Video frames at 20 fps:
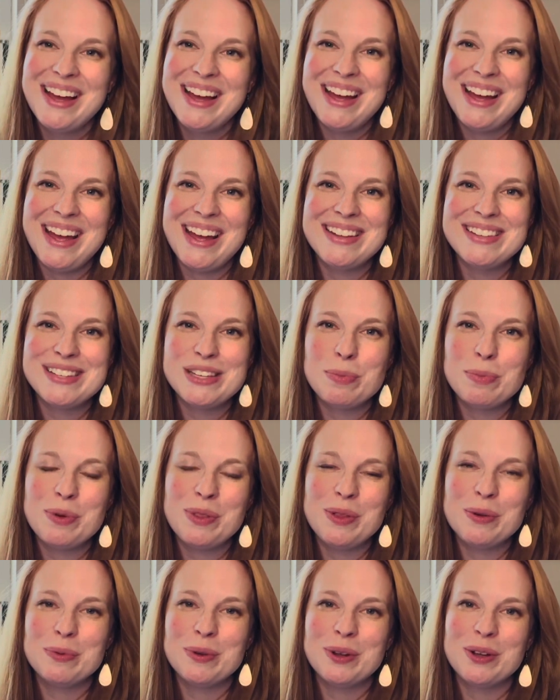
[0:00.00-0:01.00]
and some of
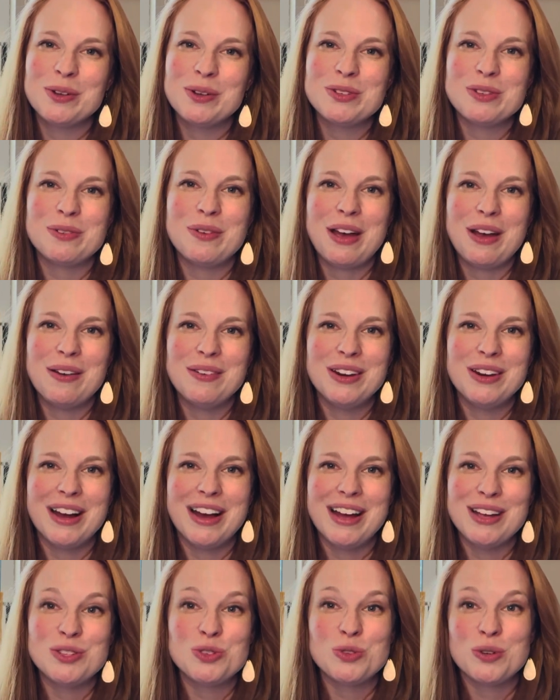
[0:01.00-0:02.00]
the rigors of having a
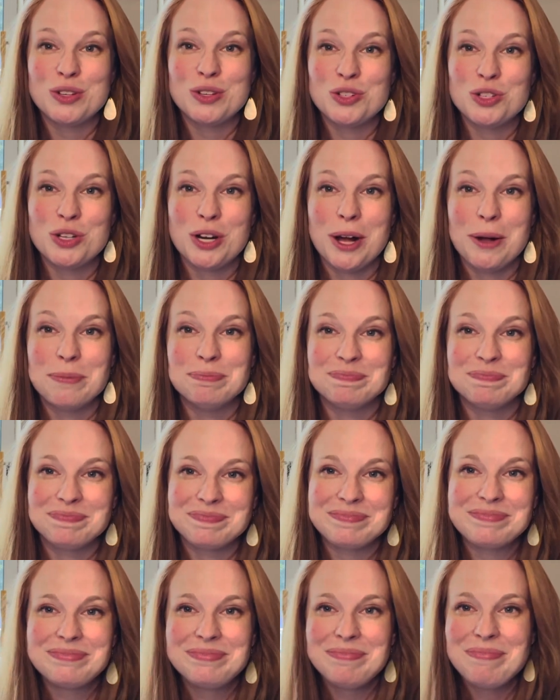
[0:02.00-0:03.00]
high stress job.
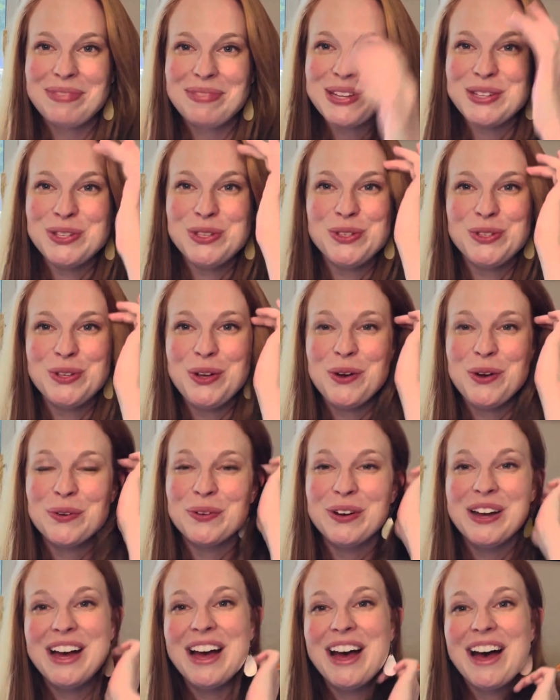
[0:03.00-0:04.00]
So
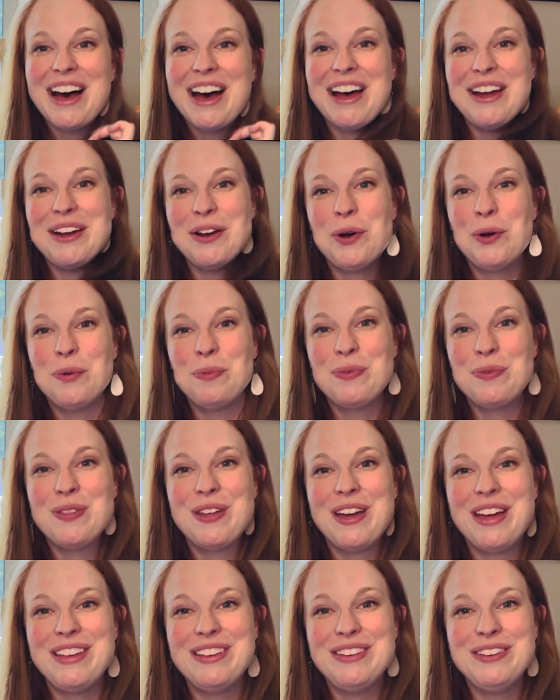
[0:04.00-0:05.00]
I hope
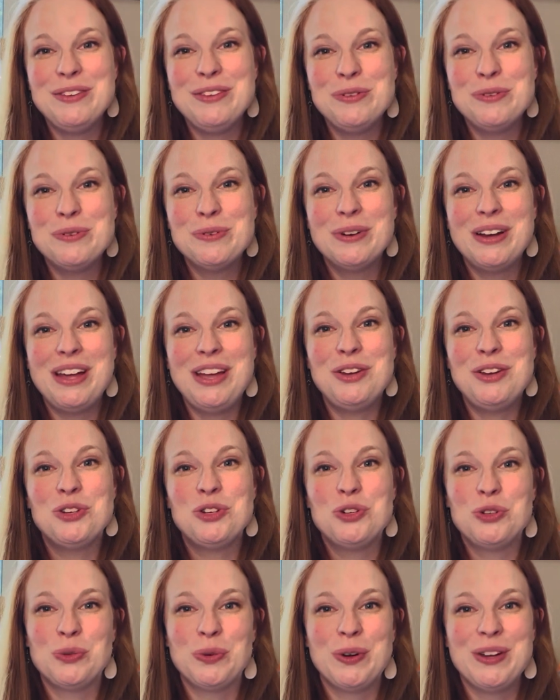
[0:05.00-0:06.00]
that you
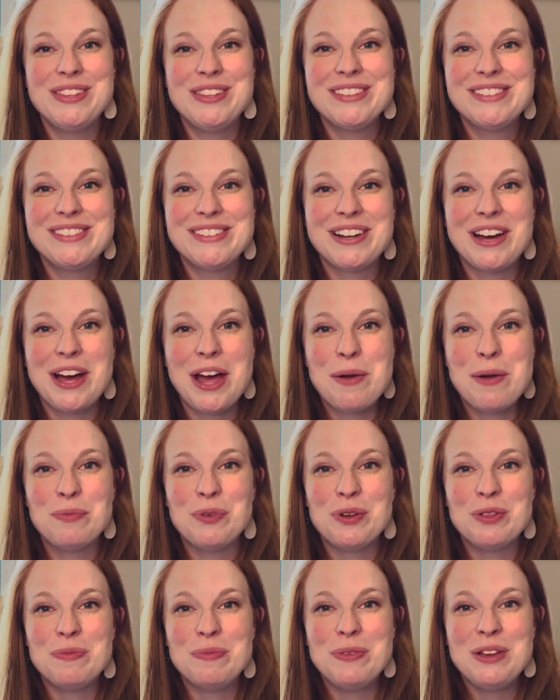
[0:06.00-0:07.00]
enjoy this time
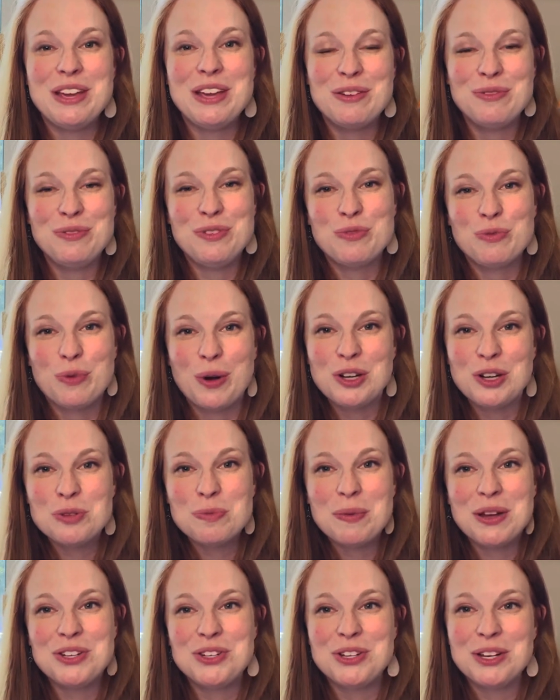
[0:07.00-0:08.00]
with me. If you've watched
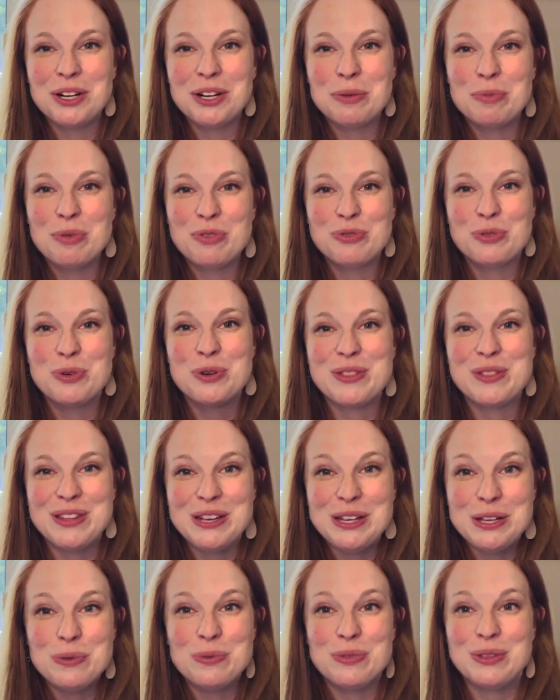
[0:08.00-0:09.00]
my channel before,
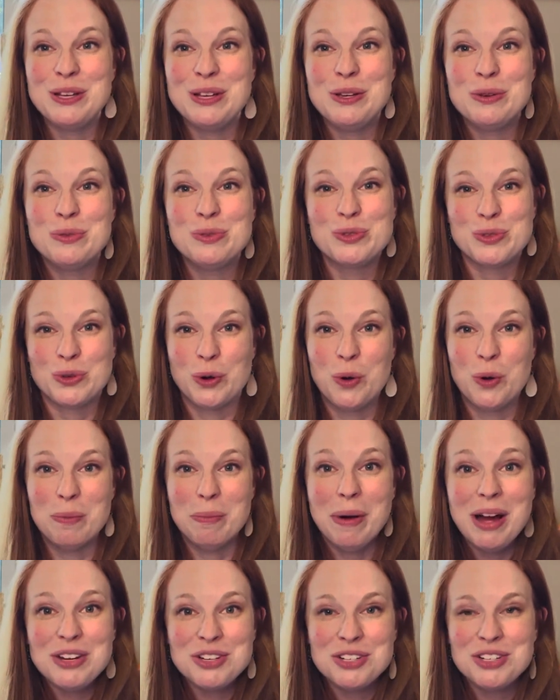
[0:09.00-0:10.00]
thank you so
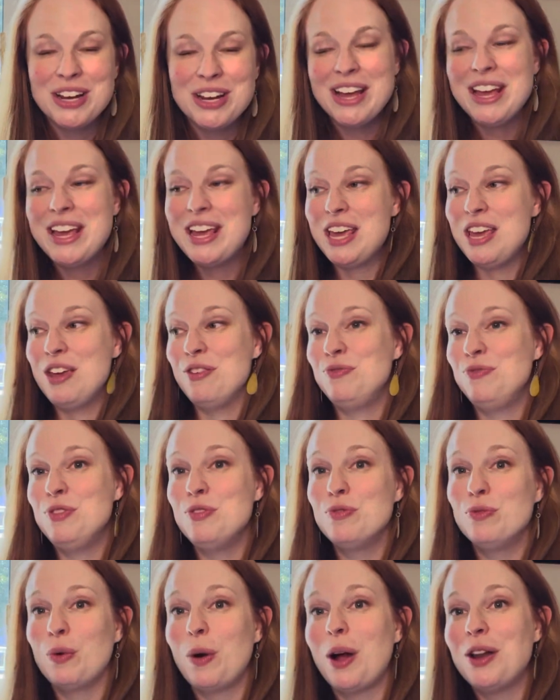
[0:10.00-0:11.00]
much. If
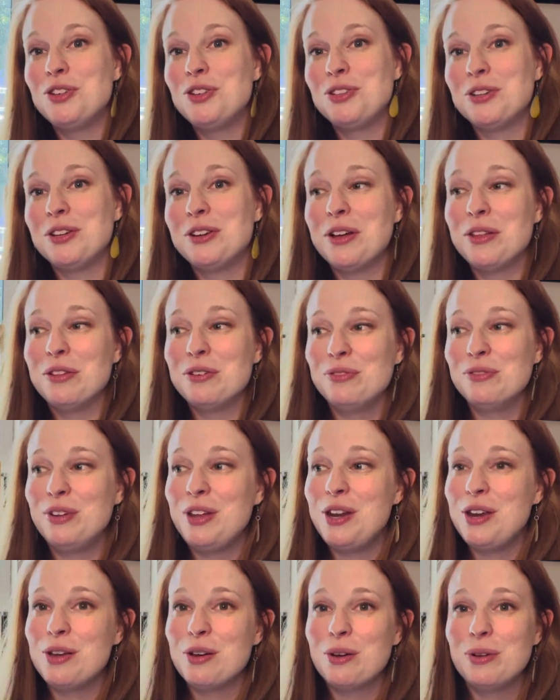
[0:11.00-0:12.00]
you've watched another
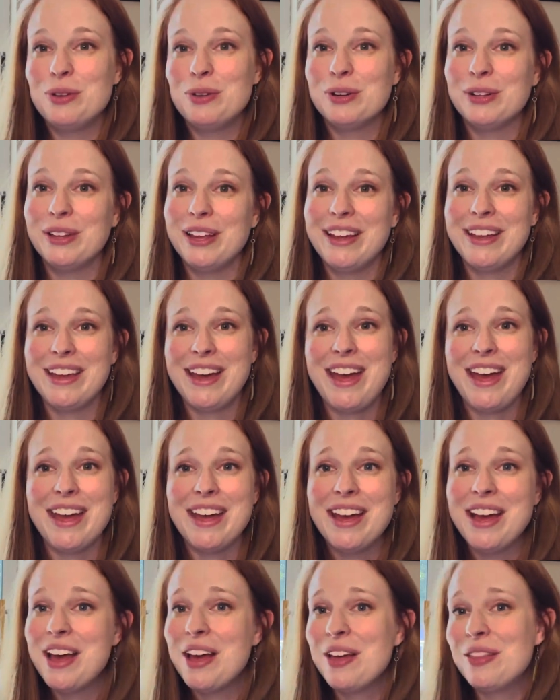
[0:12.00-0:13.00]
video, you're like, hey,
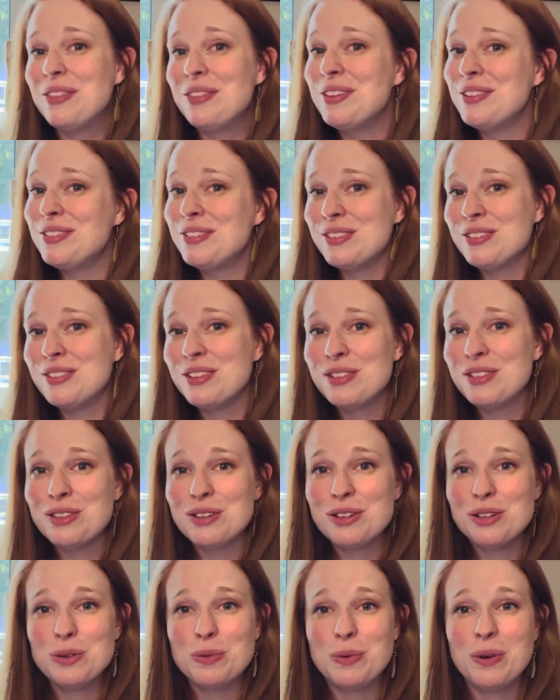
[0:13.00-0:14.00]
this is the
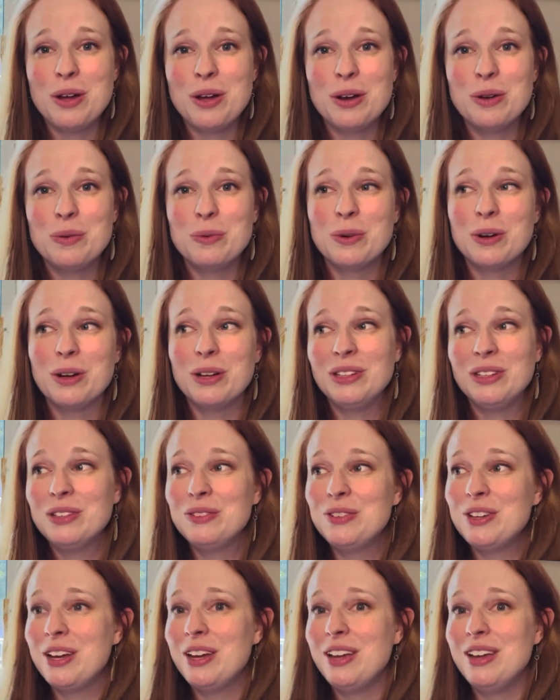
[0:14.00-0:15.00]
third one where
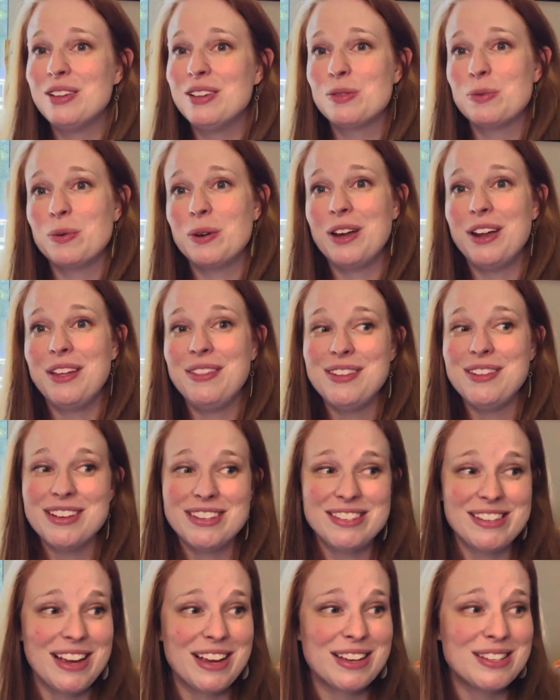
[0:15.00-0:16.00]
Olivia is wearing the
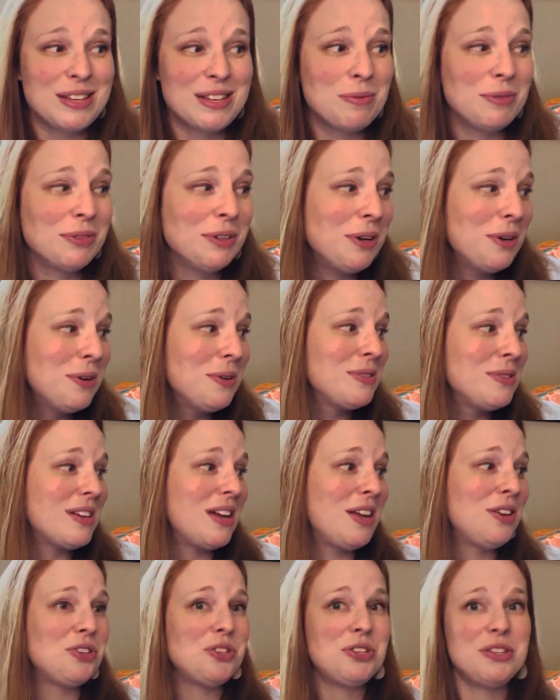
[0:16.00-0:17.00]
exact same clothes
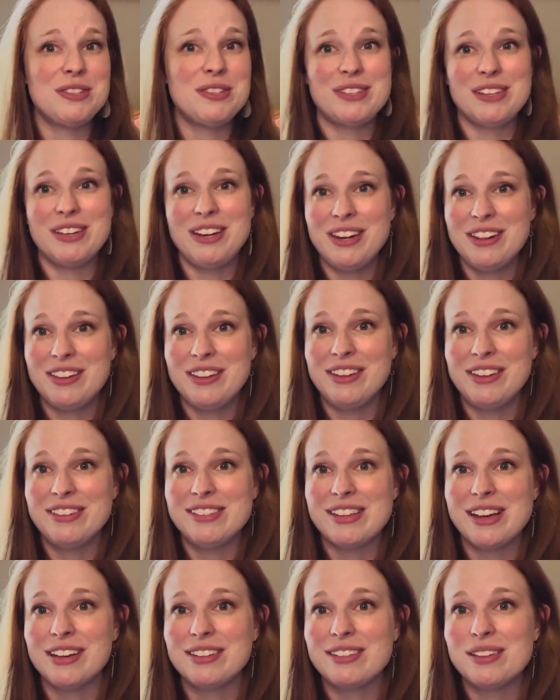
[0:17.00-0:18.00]
and she's sitting in the
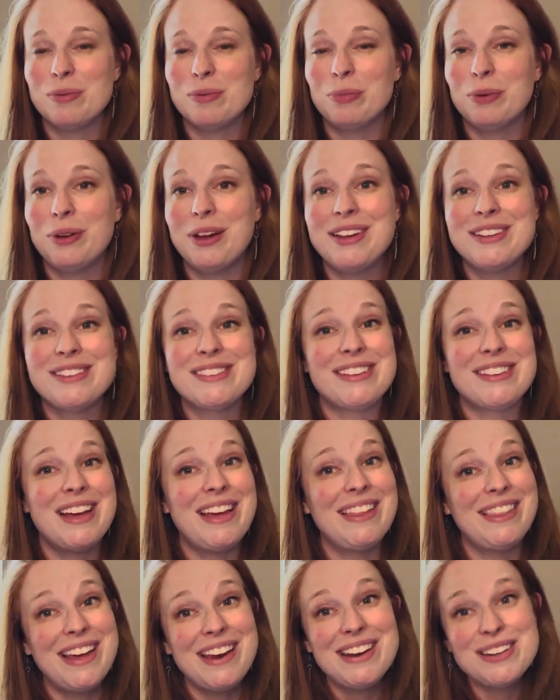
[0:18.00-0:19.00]
exact same place.
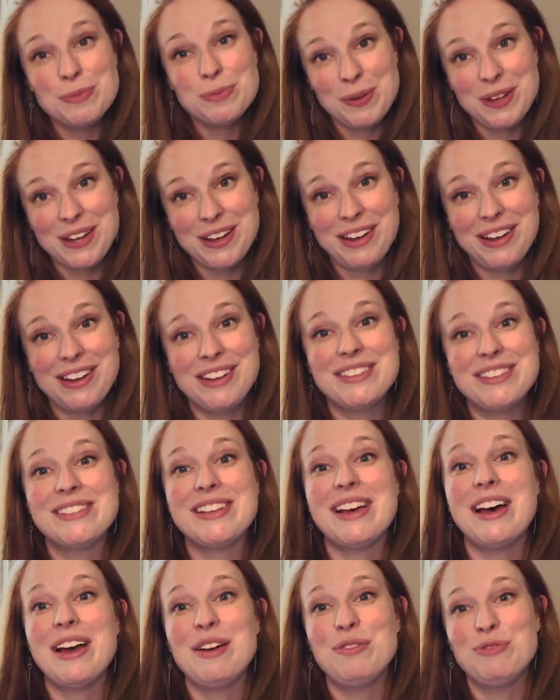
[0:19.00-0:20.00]
And that is because
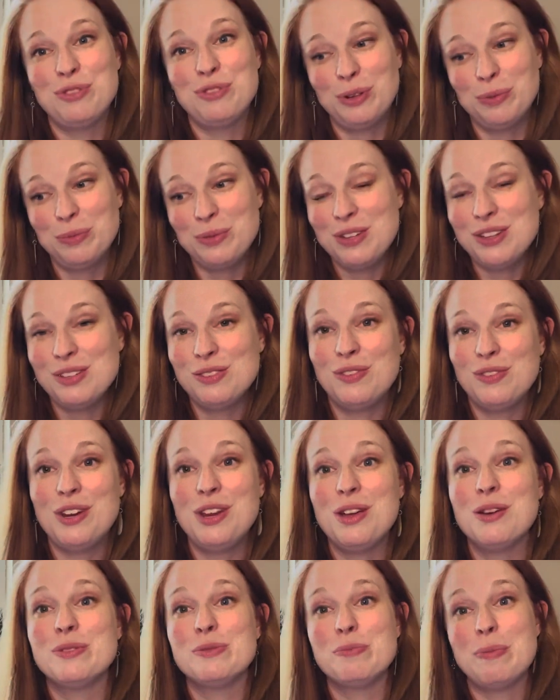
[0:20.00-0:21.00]
I filmed these
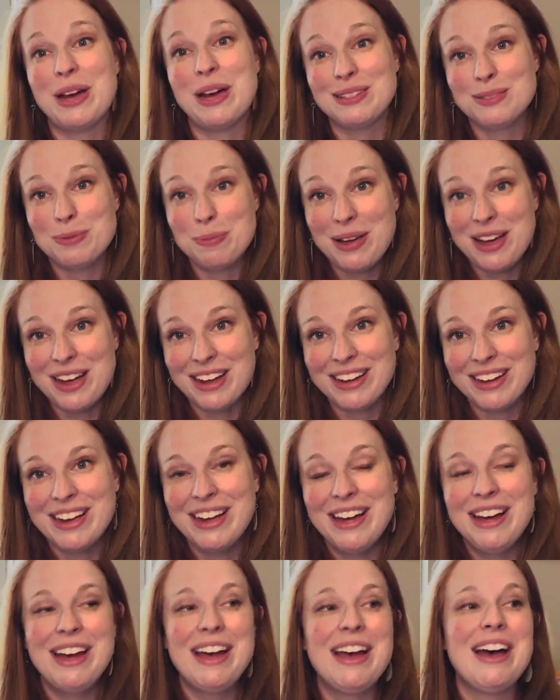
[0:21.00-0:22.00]
videos back to back.
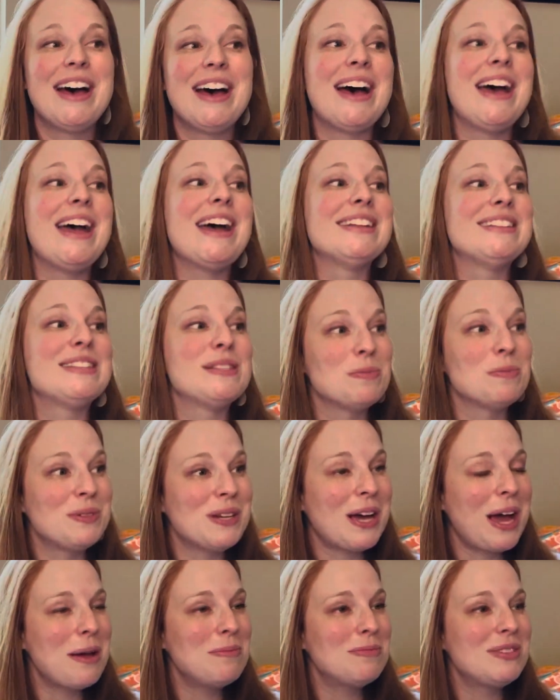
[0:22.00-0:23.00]
I had some
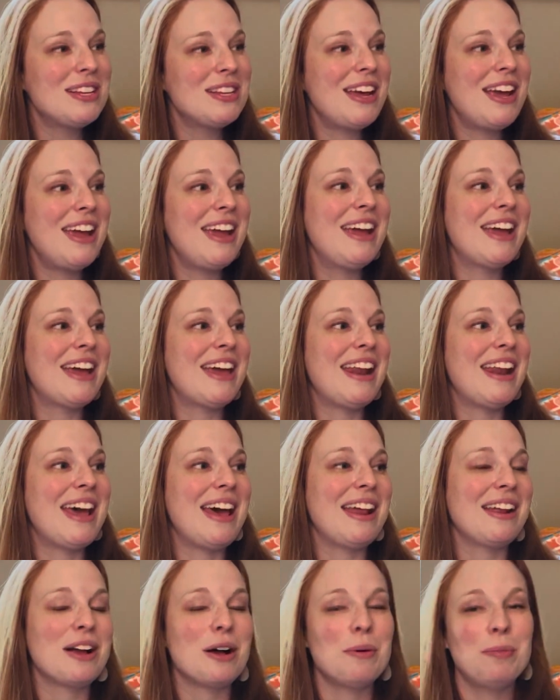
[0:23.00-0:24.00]
time today and had
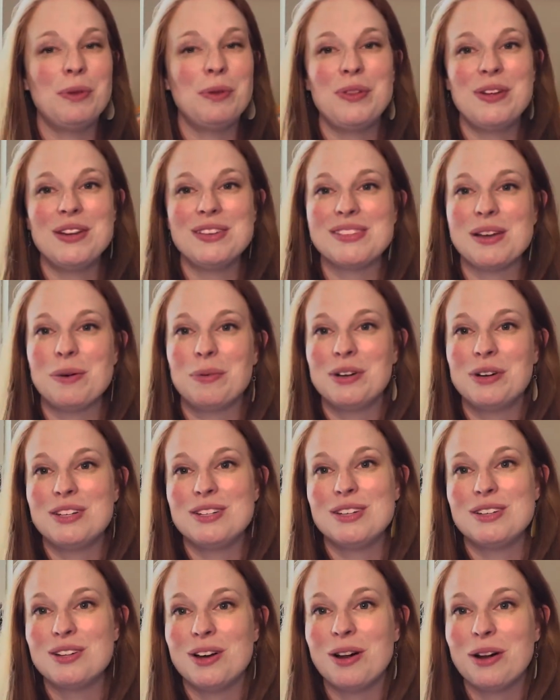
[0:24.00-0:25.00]
a couple things I wanted to
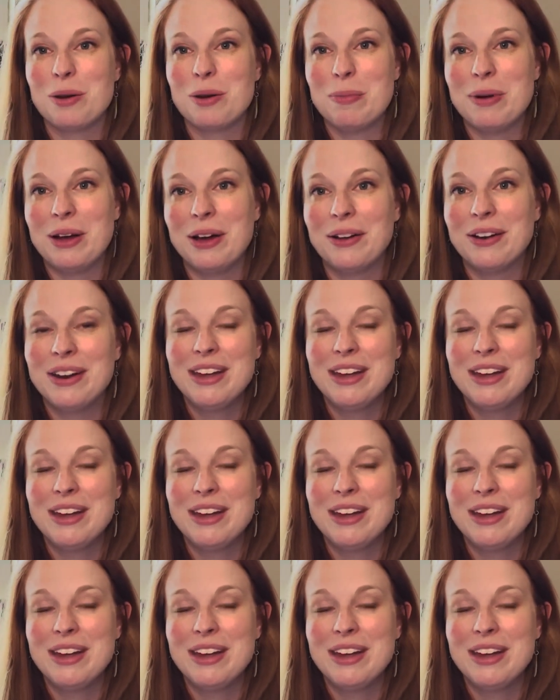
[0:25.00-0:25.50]
talk about